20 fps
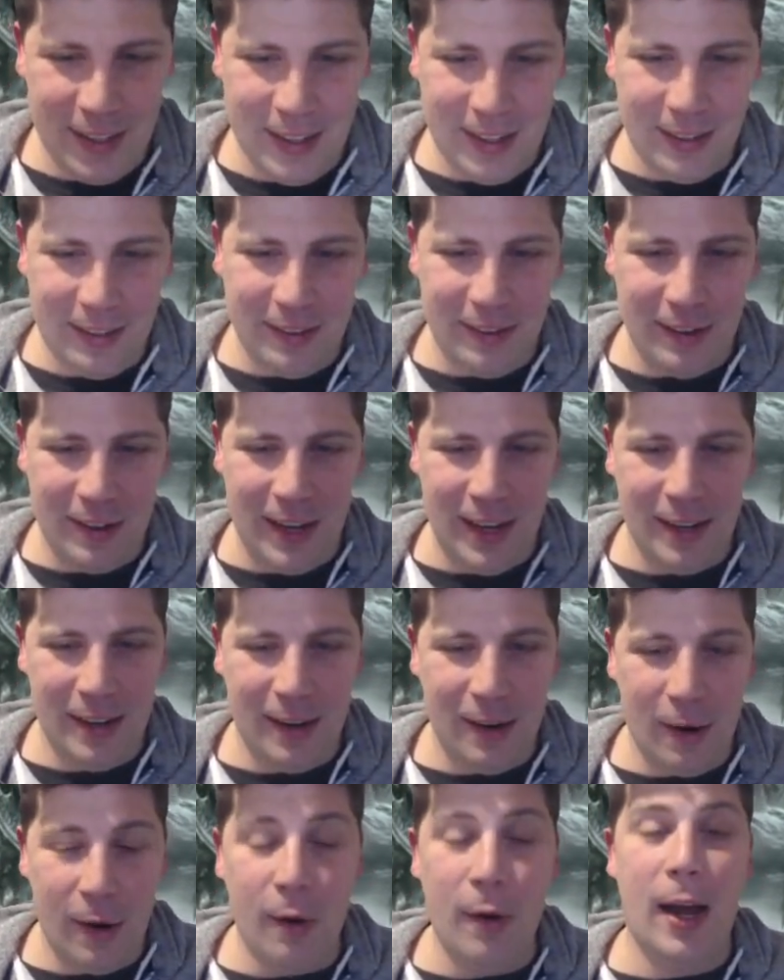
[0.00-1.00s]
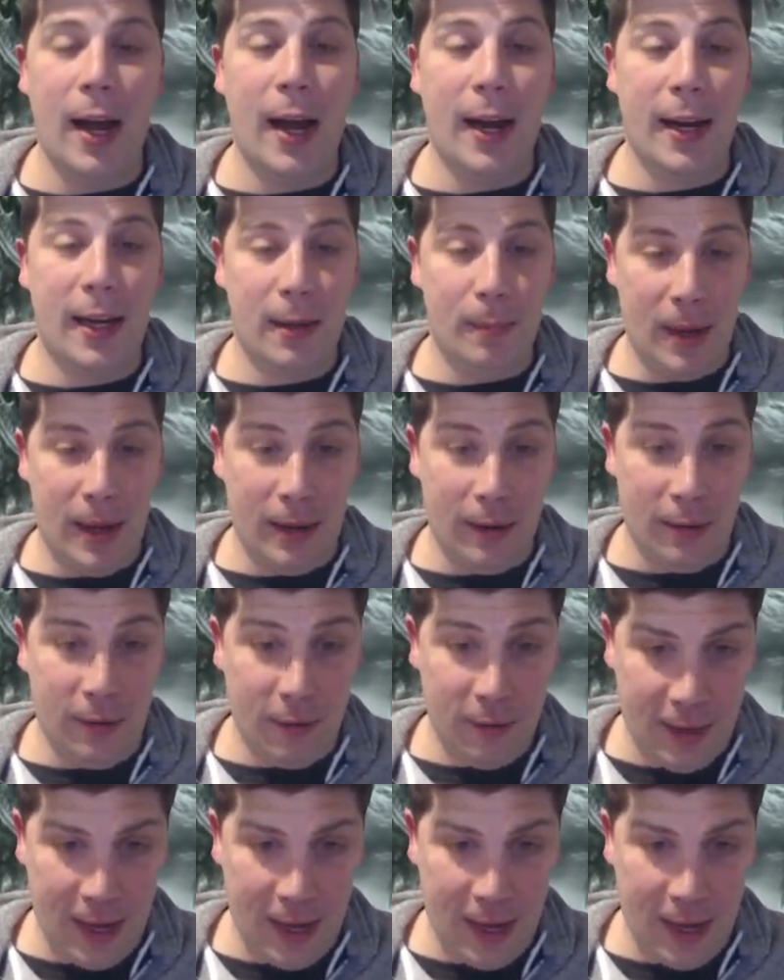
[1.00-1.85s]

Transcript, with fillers: That's great. Oh, Akimados.